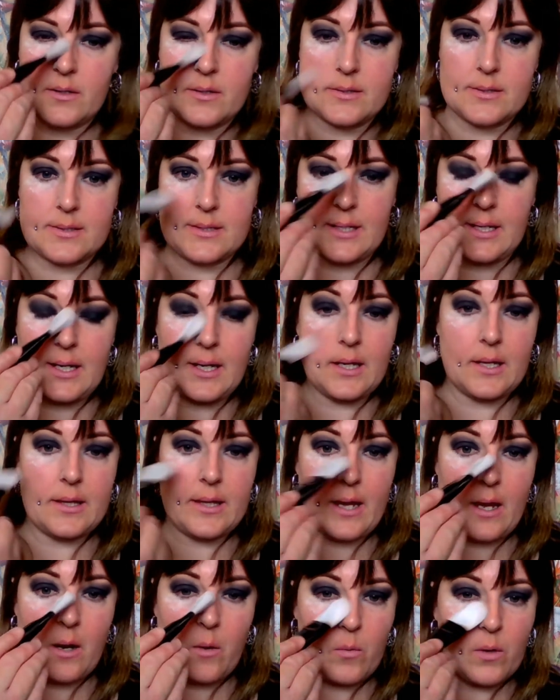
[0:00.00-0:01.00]
See,
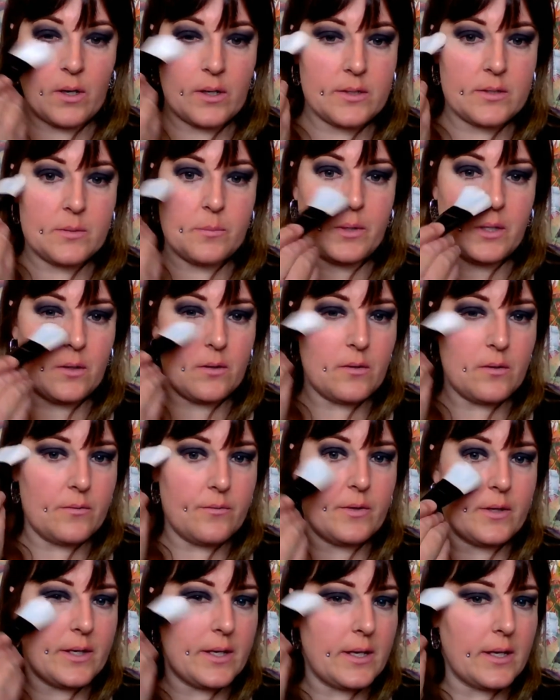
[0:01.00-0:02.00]
that worked
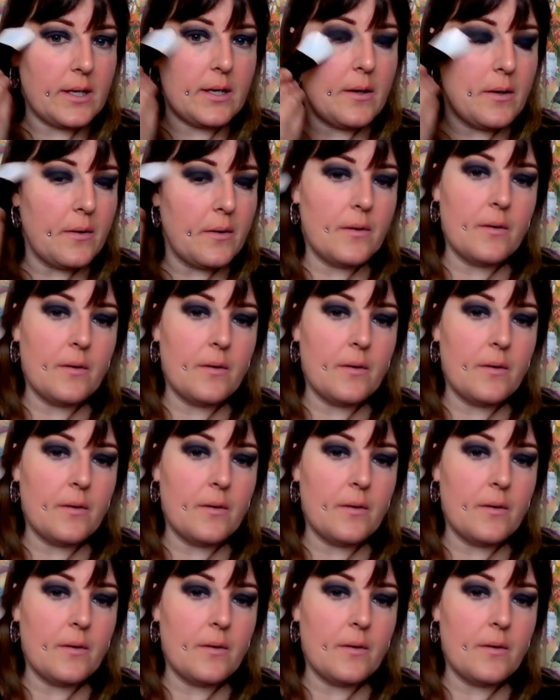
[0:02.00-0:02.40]
beautifully.